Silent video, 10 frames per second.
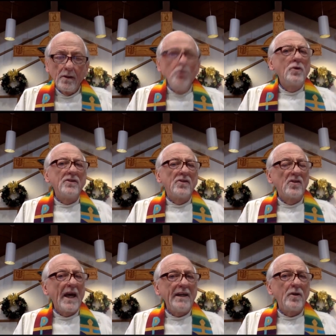You can
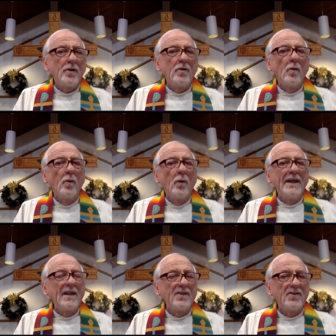say to your
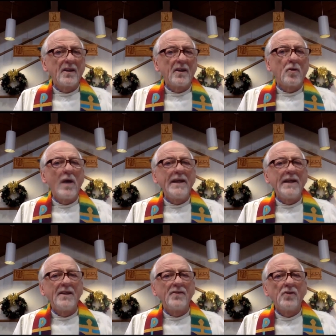realistic
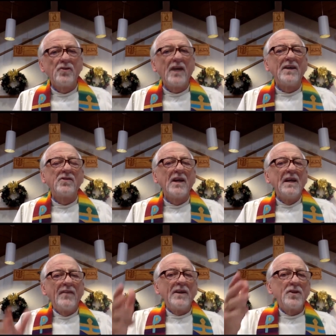acquaintance who says
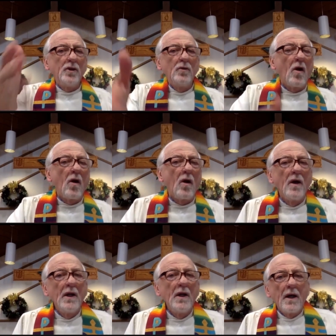that you
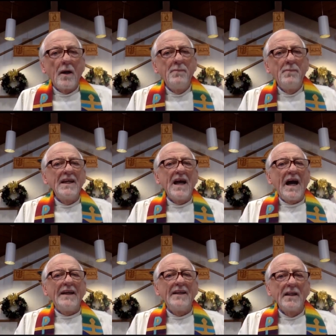are uh, being
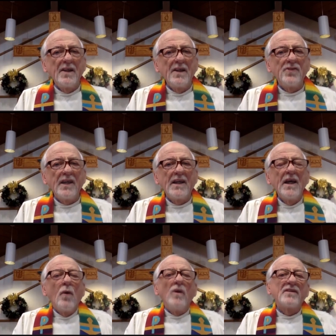idealistic,
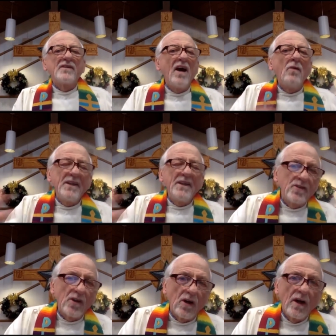well, tell me,
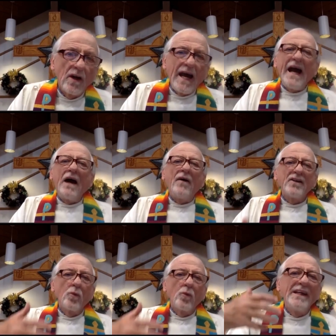sir, how
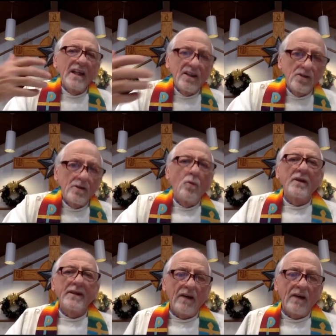has realism
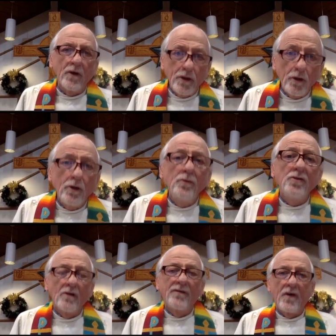worked out for you
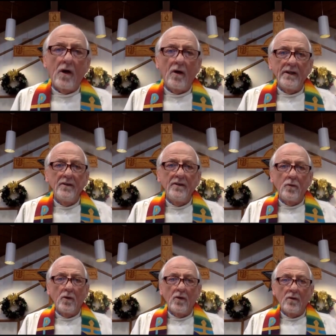so far in the
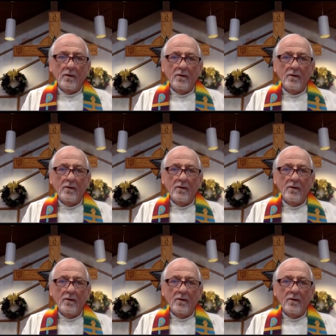world?